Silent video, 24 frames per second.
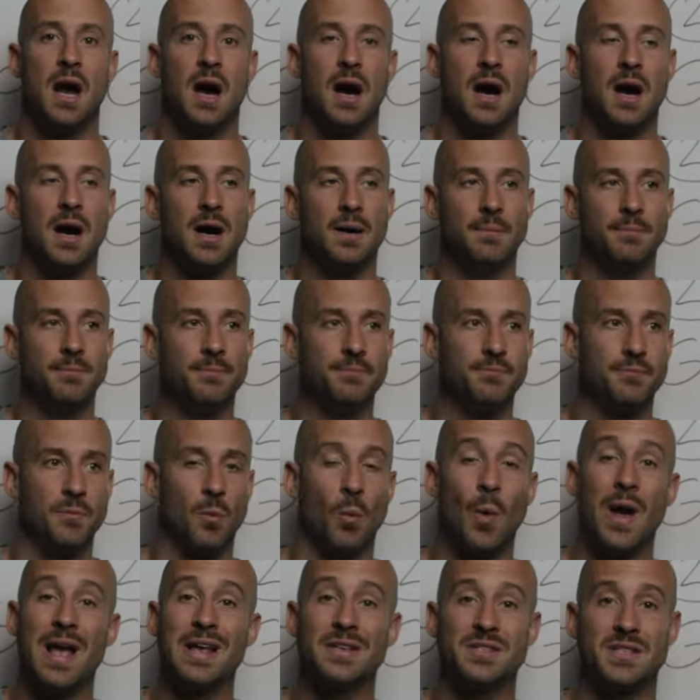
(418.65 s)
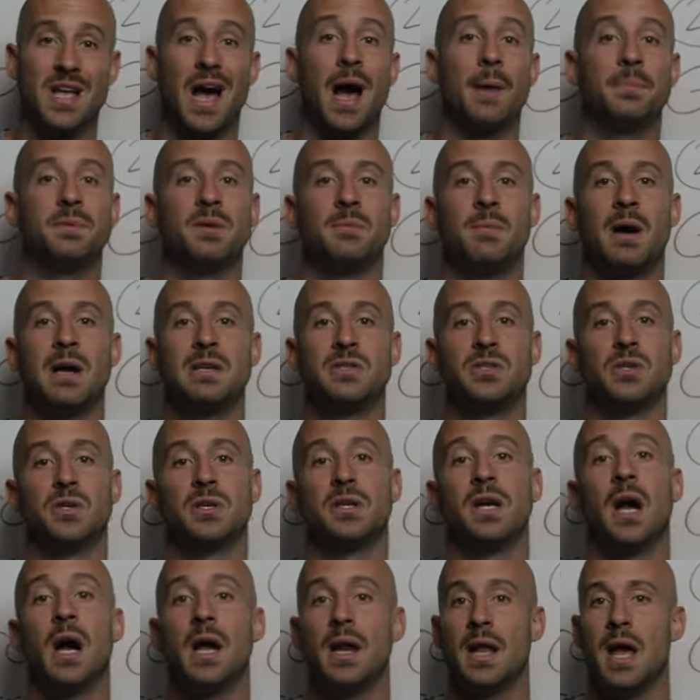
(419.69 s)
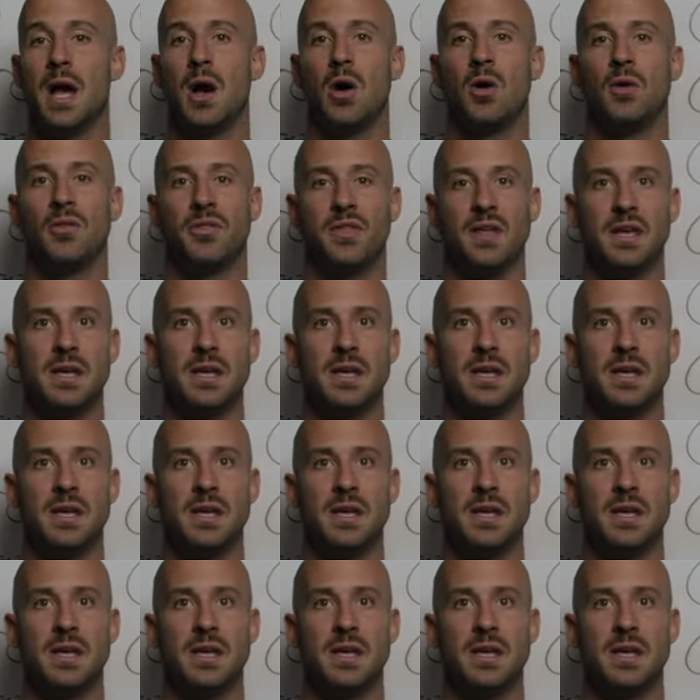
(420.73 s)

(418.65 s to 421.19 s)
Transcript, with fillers: Um, ways to optimize your gut health